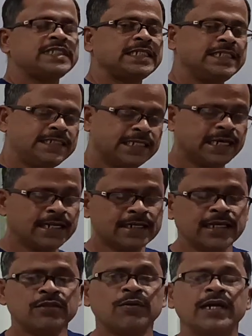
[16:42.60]
Second
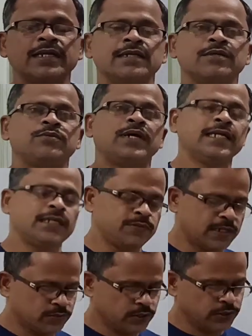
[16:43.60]
case, what we
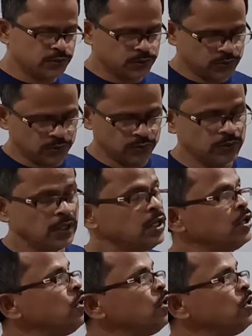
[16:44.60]
are going to do?